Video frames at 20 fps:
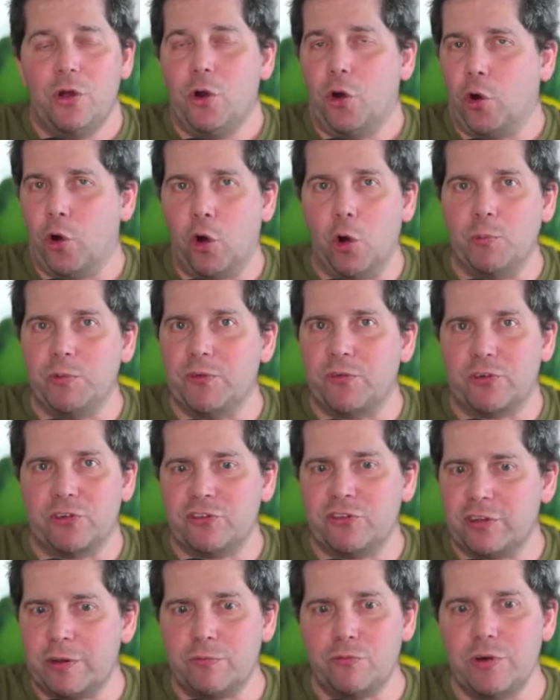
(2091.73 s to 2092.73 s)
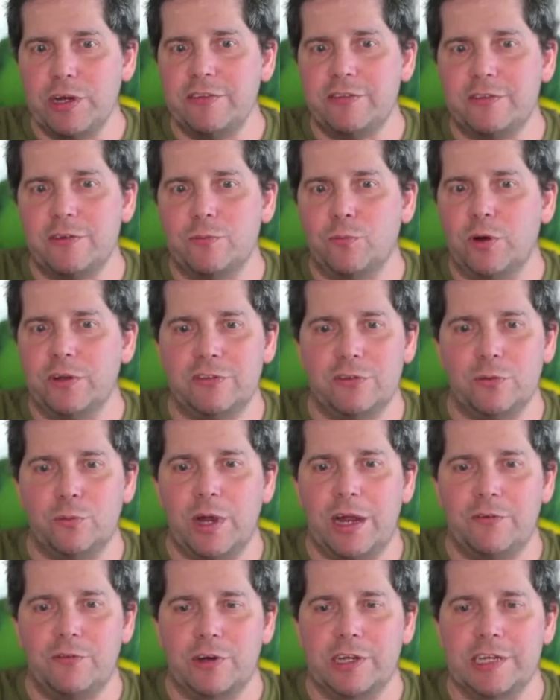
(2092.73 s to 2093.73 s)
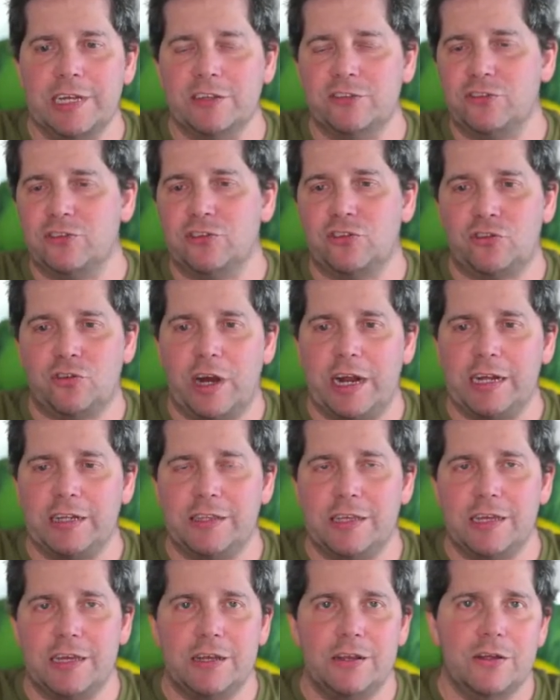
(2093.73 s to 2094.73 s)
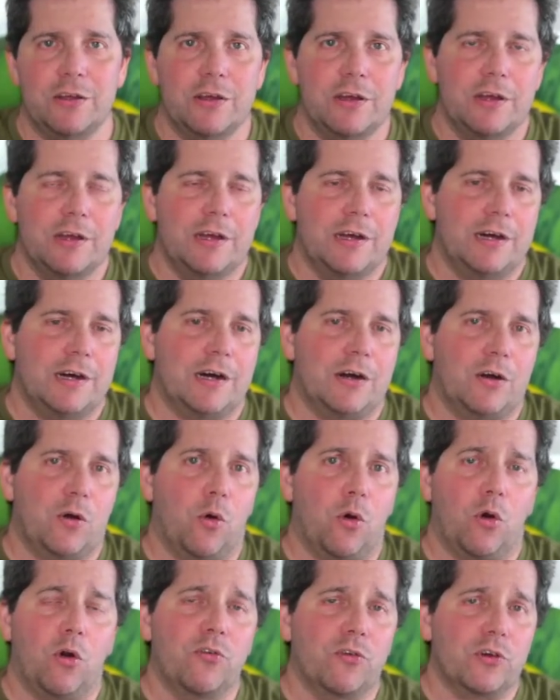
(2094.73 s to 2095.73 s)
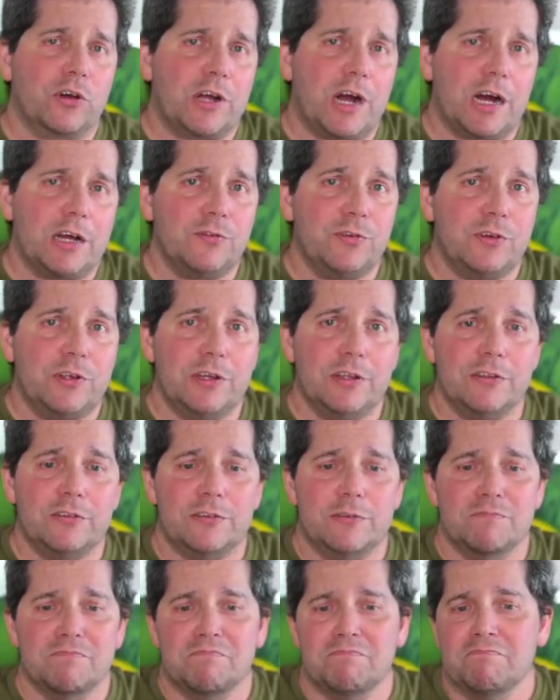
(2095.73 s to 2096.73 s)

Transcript: or hope that for some reason whatsoever he gets distracted or overconfident,